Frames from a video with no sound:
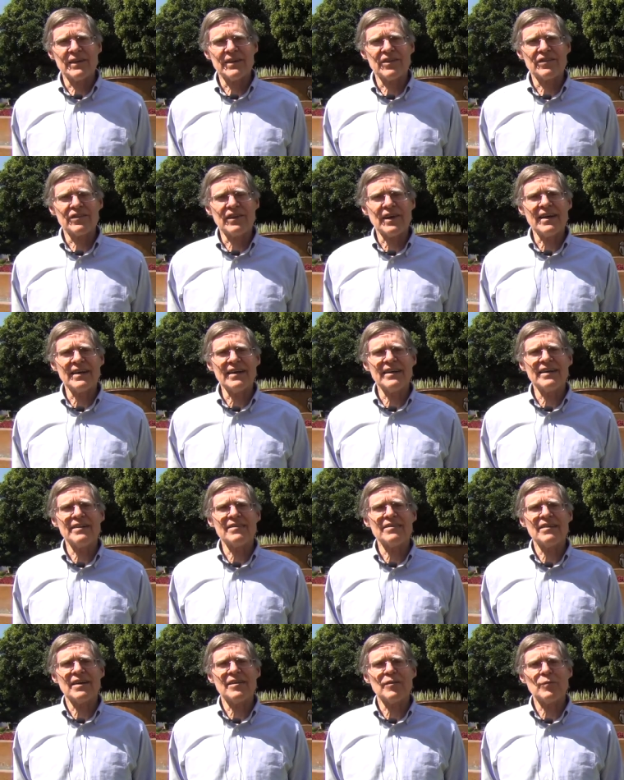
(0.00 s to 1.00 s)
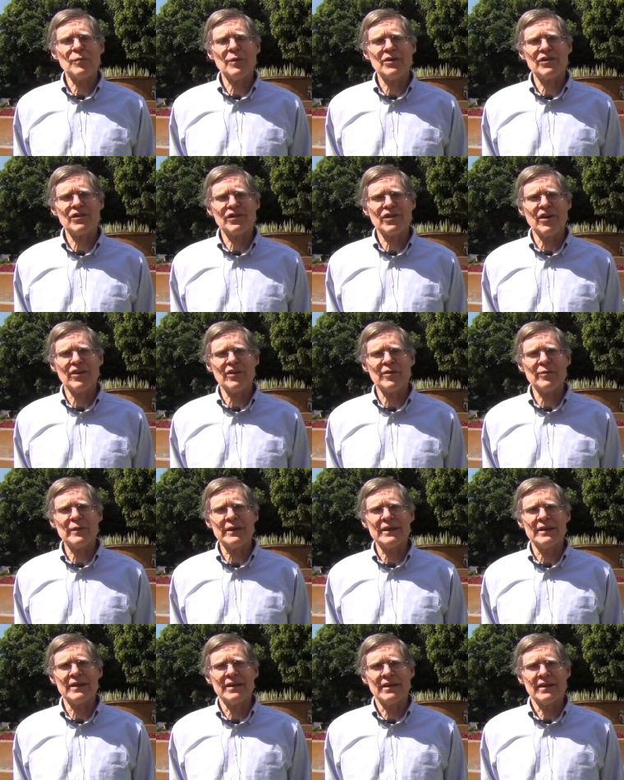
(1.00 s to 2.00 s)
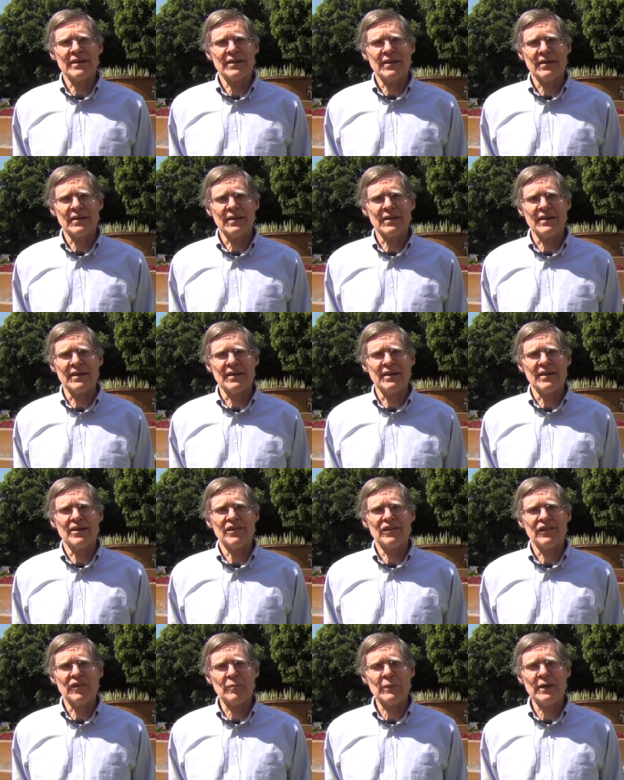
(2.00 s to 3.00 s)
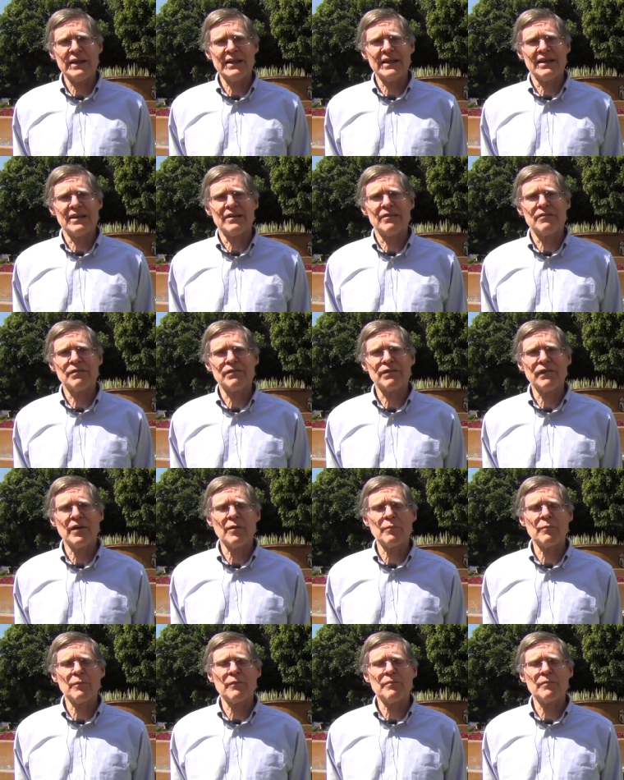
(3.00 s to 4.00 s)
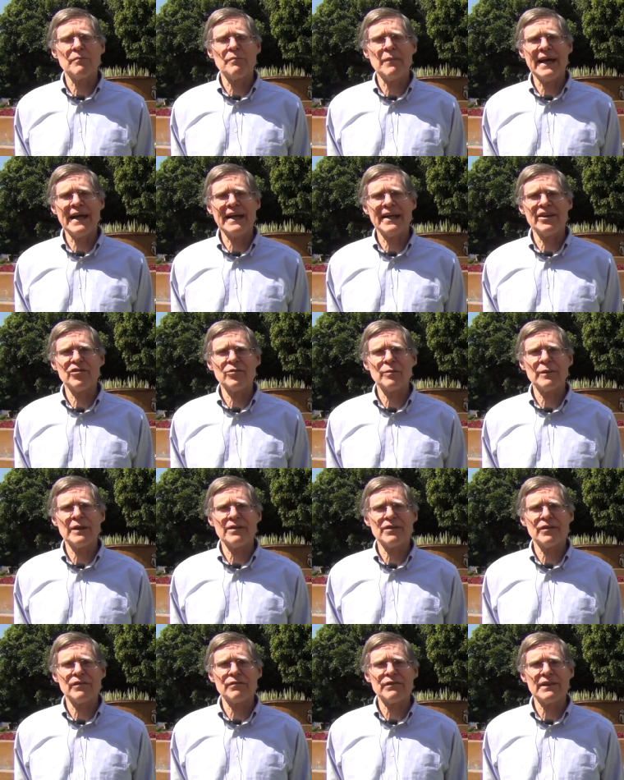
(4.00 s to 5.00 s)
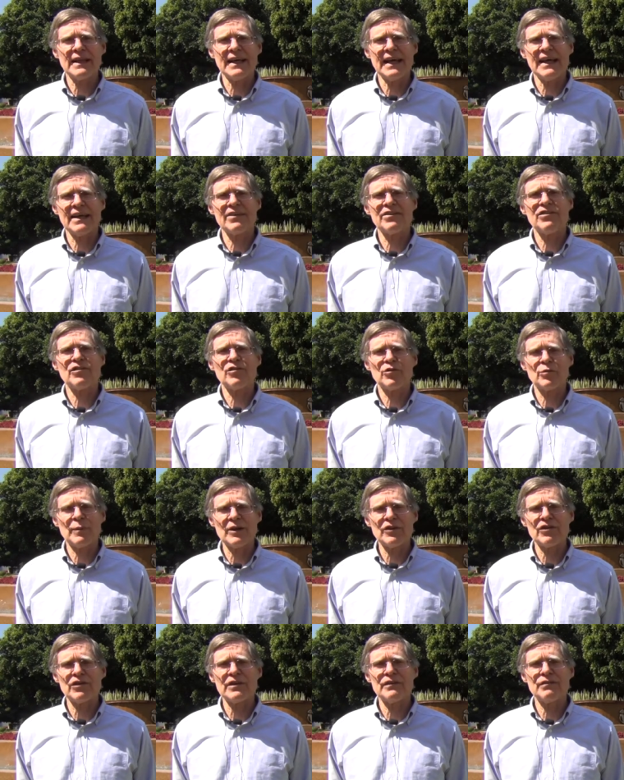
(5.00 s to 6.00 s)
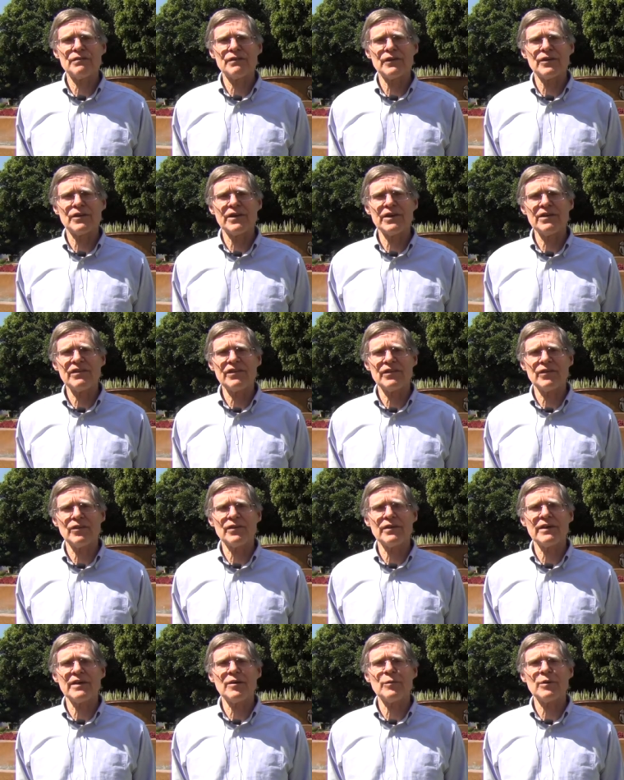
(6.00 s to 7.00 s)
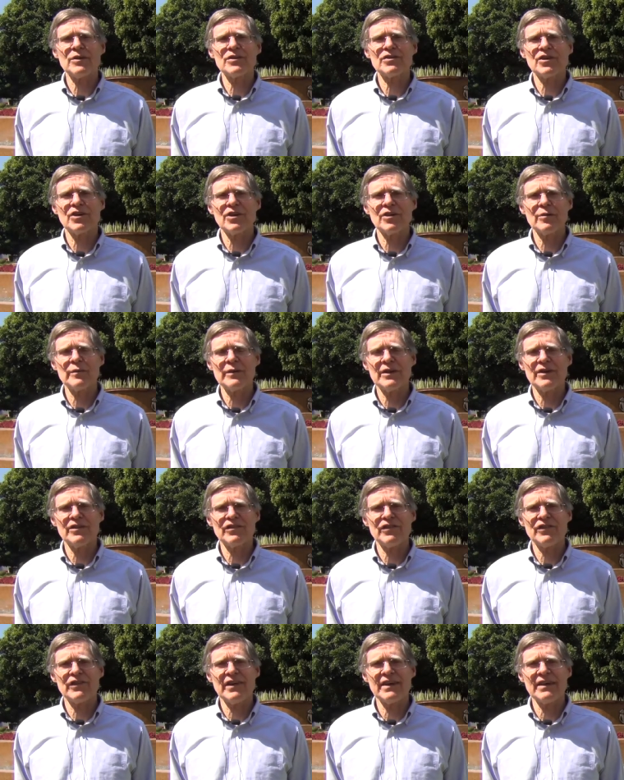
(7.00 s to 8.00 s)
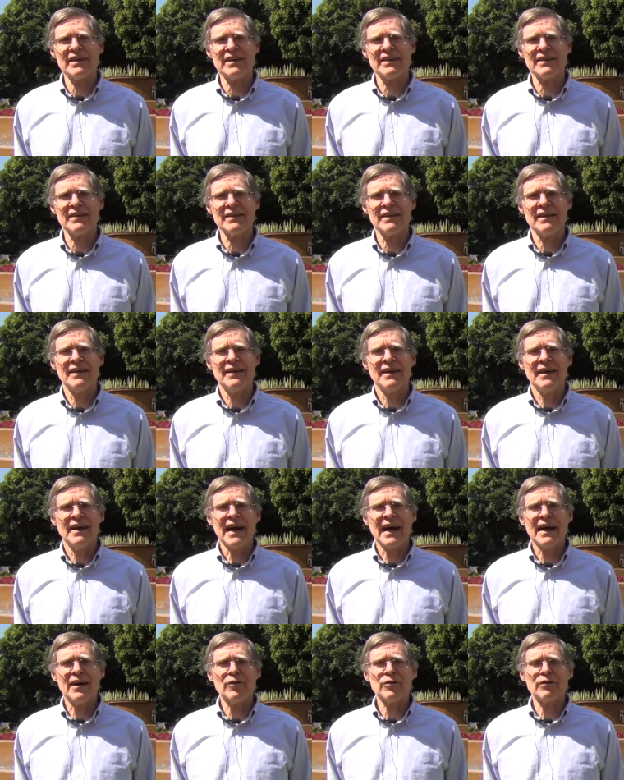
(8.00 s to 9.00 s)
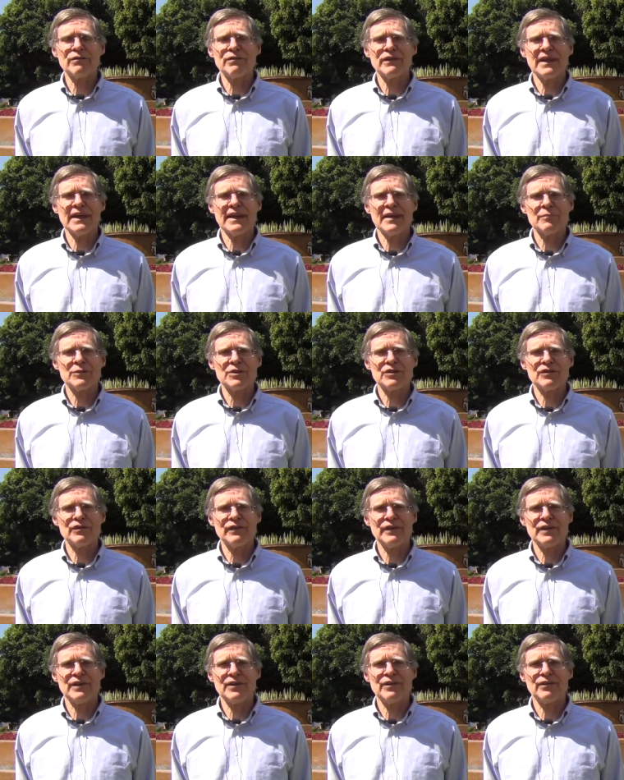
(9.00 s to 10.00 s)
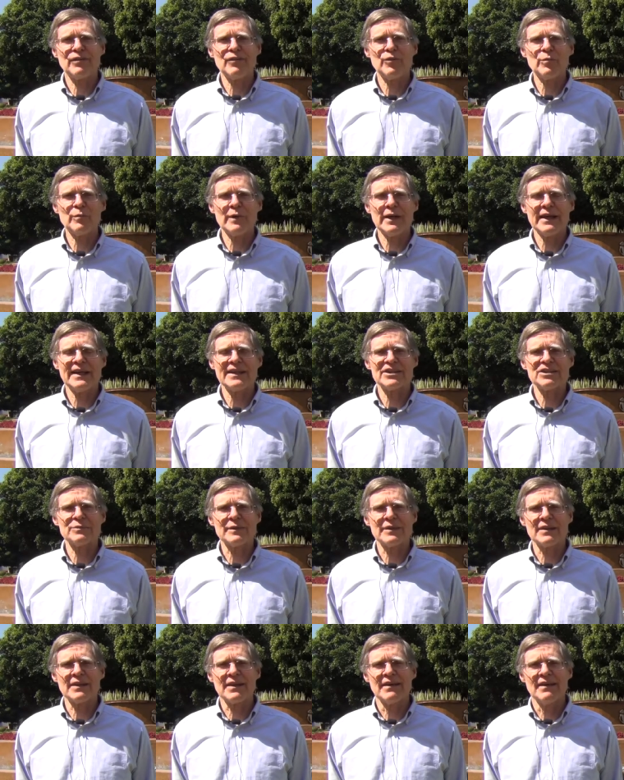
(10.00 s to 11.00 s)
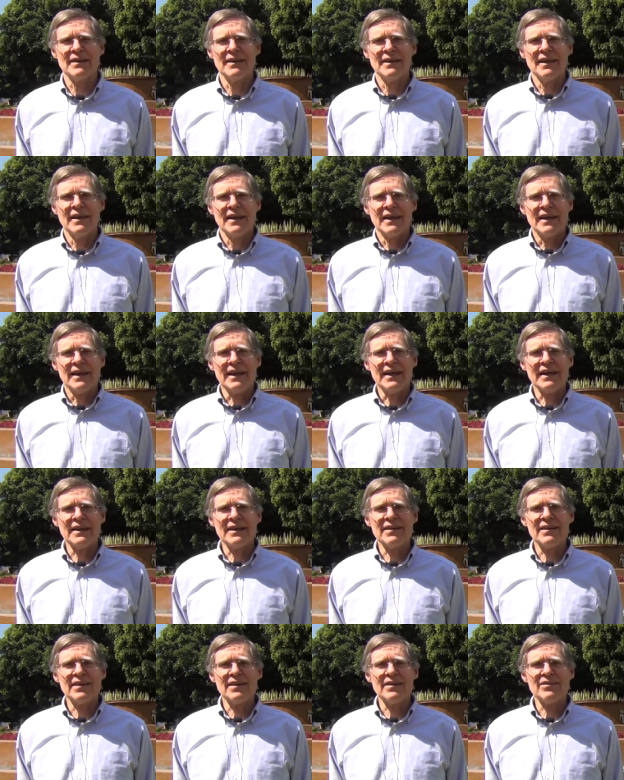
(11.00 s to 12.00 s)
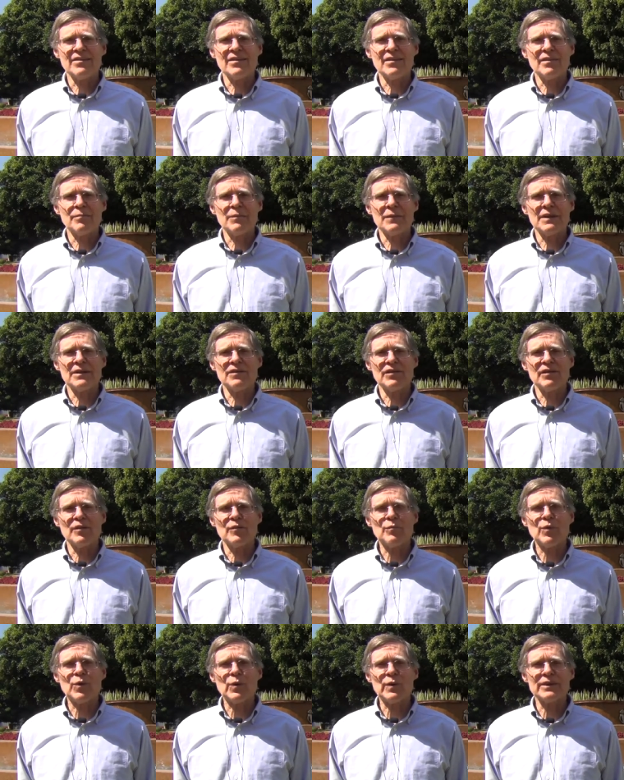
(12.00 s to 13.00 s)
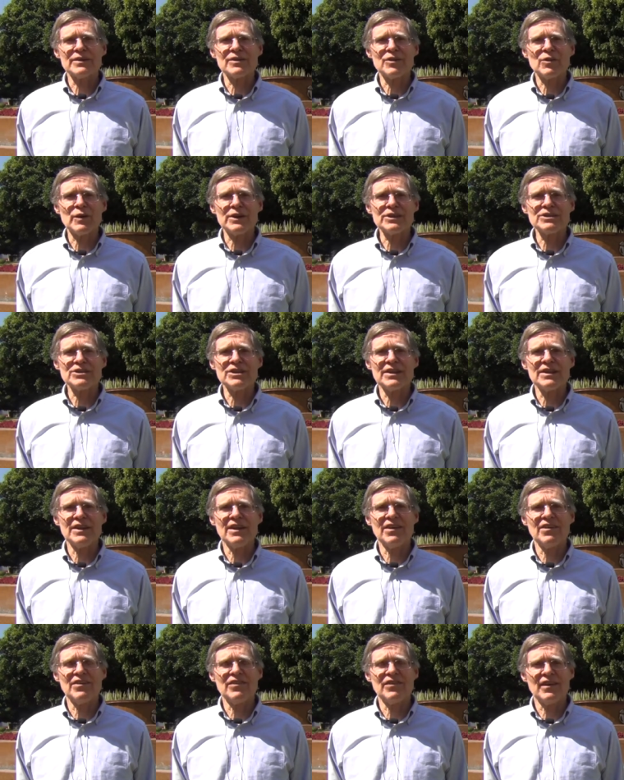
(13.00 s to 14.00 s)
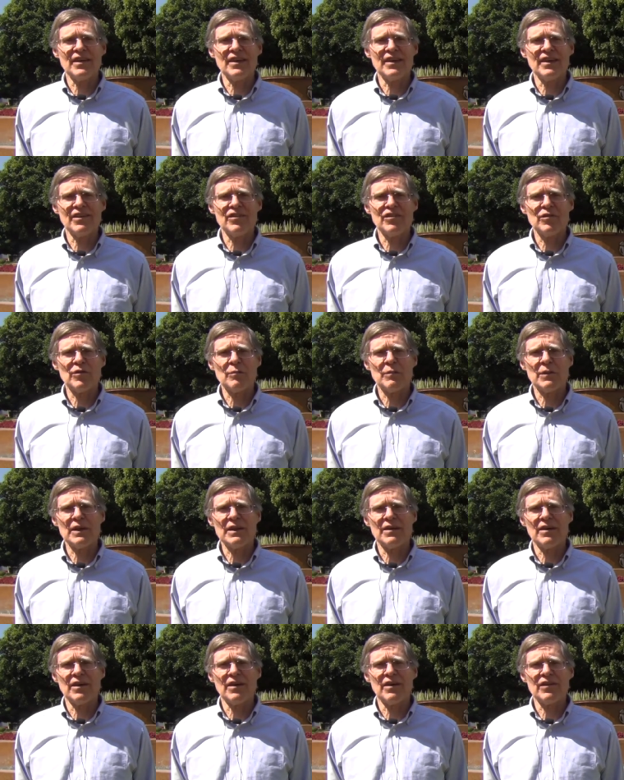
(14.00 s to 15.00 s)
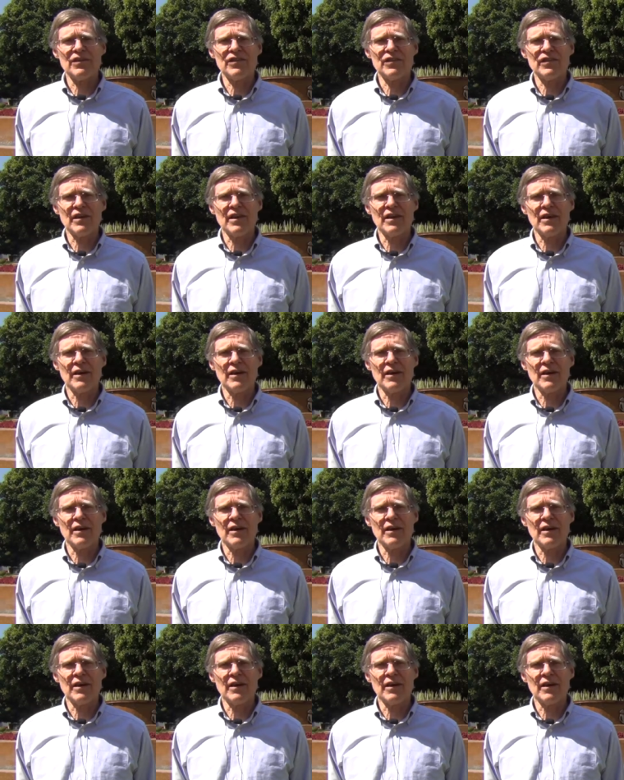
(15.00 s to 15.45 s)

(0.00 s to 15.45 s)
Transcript: assigning how much carbon is emitted from management of lands, especially forests, or how much carbon is taken out of the atmosphere through management. And it's an important question these days because